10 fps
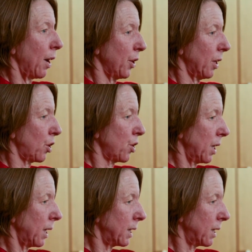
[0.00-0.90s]
I think
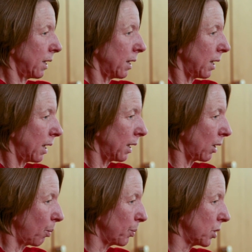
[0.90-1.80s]
creating
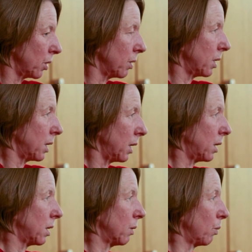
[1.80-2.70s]
the opportunity,